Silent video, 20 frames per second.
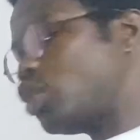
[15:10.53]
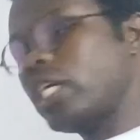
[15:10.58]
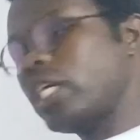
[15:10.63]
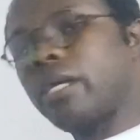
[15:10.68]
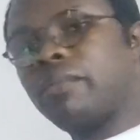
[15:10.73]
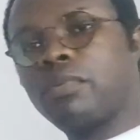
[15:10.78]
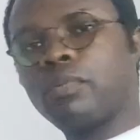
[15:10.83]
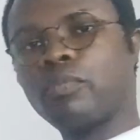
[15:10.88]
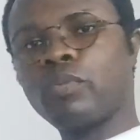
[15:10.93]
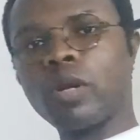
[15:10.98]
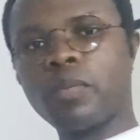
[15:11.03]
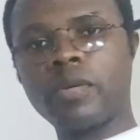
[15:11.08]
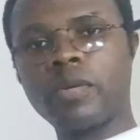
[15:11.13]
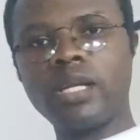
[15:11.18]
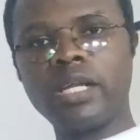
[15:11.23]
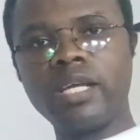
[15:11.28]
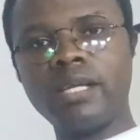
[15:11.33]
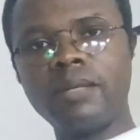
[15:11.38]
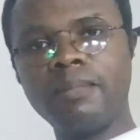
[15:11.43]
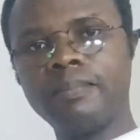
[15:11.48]
shape
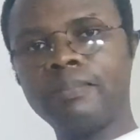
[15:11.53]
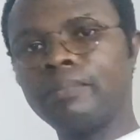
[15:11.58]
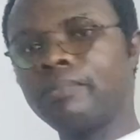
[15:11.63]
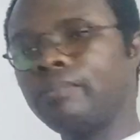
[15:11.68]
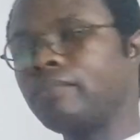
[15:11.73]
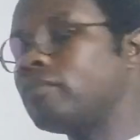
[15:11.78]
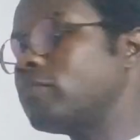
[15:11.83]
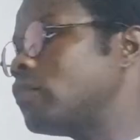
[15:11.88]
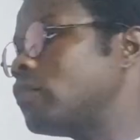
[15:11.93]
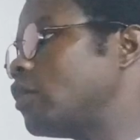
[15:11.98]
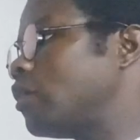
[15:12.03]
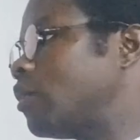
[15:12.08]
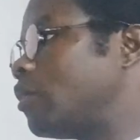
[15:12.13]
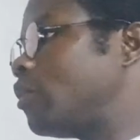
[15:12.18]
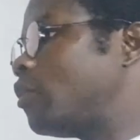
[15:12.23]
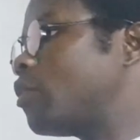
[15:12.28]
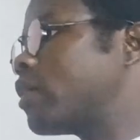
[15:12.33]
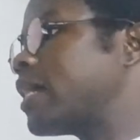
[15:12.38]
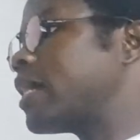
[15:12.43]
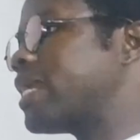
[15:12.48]
properly,
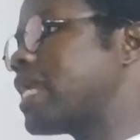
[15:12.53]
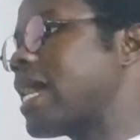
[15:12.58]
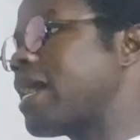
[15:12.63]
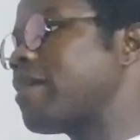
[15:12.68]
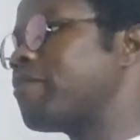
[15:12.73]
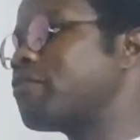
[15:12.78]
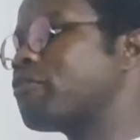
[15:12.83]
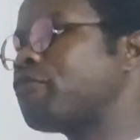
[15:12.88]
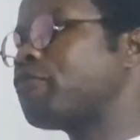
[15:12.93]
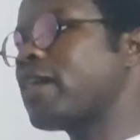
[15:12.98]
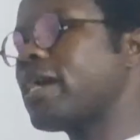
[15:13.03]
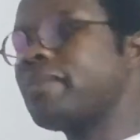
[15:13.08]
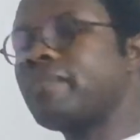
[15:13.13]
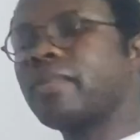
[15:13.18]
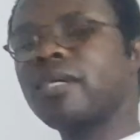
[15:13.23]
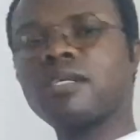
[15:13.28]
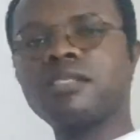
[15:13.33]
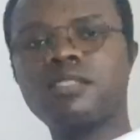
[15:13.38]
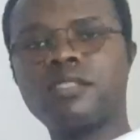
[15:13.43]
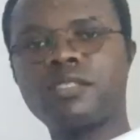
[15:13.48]
you can have
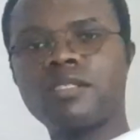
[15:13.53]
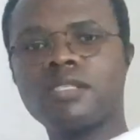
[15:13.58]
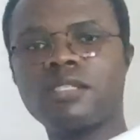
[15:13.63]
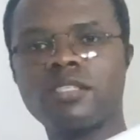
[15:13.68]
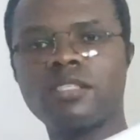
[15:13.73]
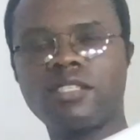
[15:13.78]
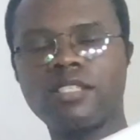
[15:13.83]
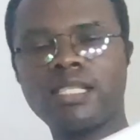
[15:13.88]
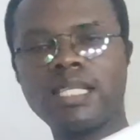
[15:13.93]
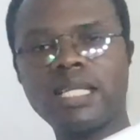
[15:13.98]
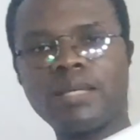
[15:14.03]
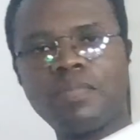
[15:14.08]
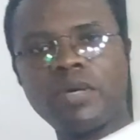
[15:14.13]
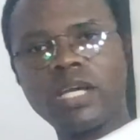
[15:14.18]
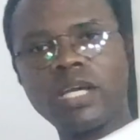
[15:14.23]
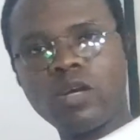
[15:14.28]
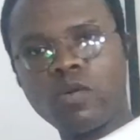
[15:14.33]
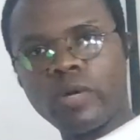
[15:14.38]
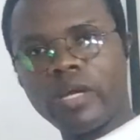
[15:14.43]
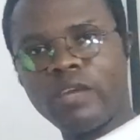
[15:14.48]
fibers
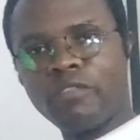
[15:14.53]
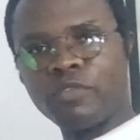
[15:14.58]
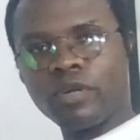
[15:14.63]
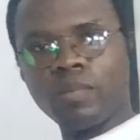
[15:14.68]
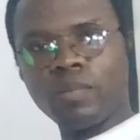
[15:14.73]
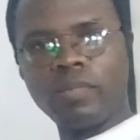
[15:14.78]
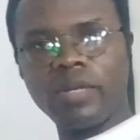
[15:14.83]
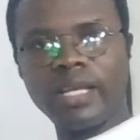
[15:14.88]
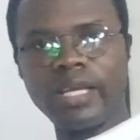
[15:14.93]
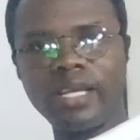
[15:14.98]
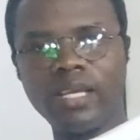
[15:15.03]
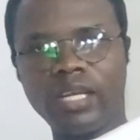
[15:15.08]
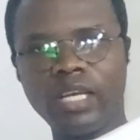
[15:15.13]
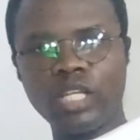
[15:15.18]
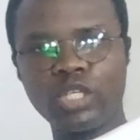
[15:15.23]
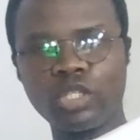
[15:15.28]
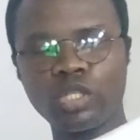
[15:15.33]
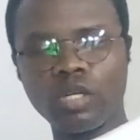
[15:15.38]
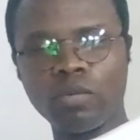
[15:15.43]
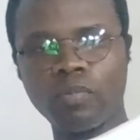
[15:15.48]
slipping away from the
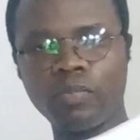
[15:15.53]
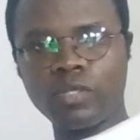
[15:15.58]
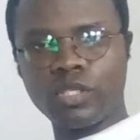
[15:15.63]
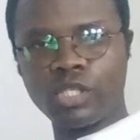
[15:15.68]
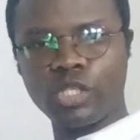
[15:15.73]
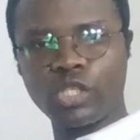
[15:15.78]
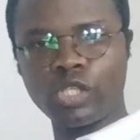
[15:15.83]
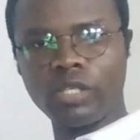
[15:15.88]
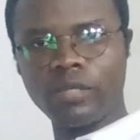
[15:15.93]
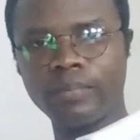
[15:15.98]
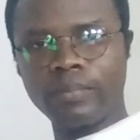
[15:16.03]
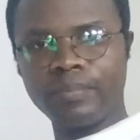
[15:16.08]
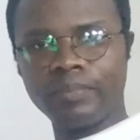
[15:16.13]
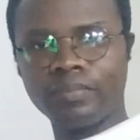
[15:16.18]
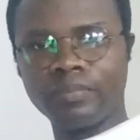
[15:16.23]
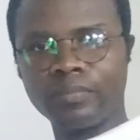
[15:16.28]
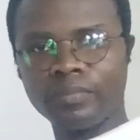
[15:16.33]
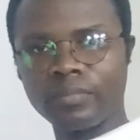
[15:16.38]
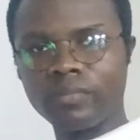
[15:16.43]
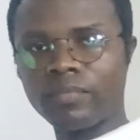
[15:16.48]
initial position
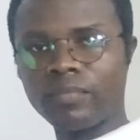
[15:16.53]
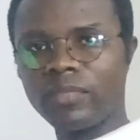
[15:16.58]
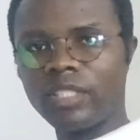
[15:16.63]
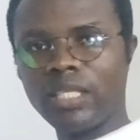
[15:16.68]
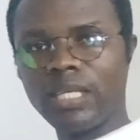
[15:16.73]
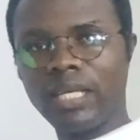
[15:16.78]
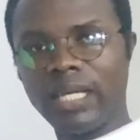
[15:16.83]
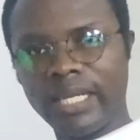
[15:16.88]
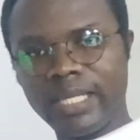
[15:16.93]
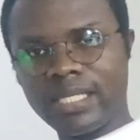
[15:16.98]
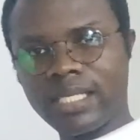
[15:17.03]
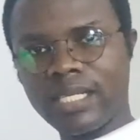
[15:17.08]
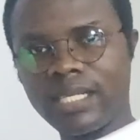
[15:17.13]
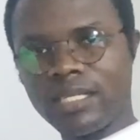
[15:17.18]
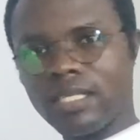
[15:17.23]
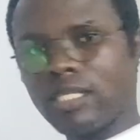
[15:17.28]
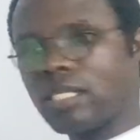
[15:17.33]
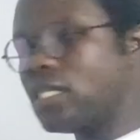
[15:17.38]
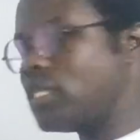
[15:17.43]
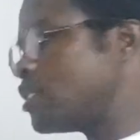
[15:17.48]

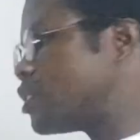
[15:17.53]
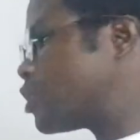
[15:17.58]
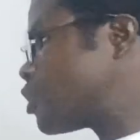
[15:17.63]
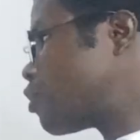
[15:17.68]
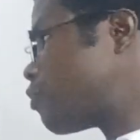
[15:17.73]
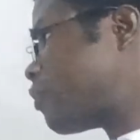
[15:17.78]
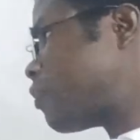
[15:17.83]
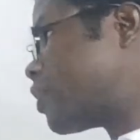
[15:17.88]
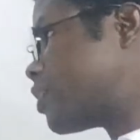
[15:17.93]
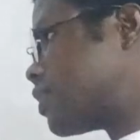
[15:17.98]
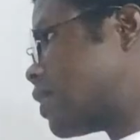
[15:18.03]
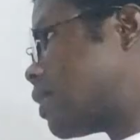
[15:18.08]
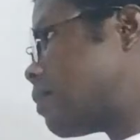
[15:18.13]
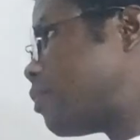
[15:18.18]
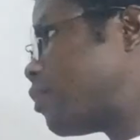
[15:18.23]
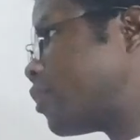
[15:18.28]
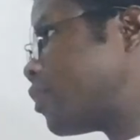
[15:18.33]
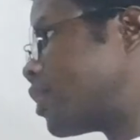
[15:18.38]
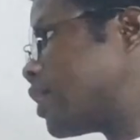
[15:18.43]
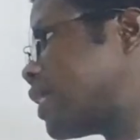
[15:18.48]
later. So for
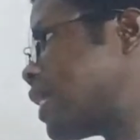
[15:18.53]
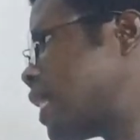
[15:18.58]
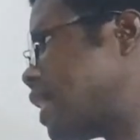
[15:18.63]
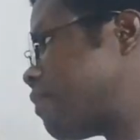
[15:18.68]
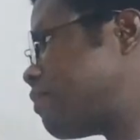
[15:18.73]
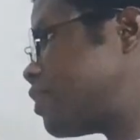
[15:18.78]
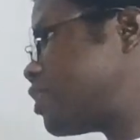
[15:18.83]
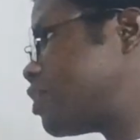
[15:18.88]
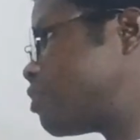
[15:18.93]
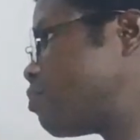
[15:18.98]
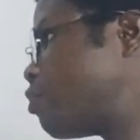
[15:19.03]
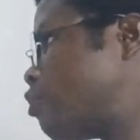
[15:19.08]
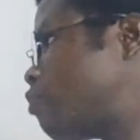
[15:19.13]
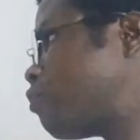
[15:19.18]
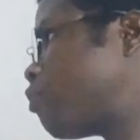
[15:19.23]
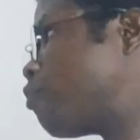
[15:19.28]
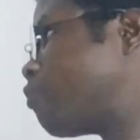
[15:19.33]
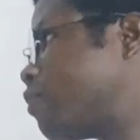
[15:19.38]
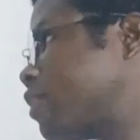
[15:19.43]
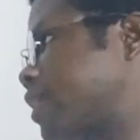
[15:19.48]
example, you can have this
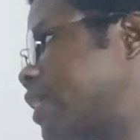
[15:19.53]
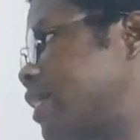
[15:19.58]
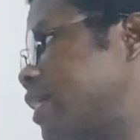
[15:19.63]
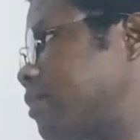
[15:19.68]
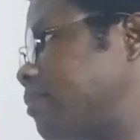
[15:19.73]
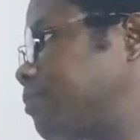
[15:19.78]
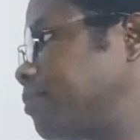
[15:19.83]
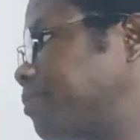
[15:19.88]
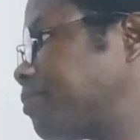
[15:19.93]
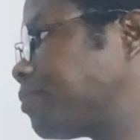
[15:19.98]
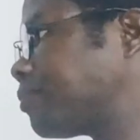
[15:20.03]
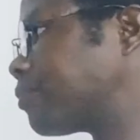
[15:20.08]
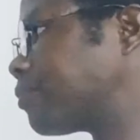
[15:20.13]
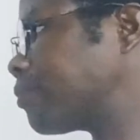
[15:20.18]
move over there,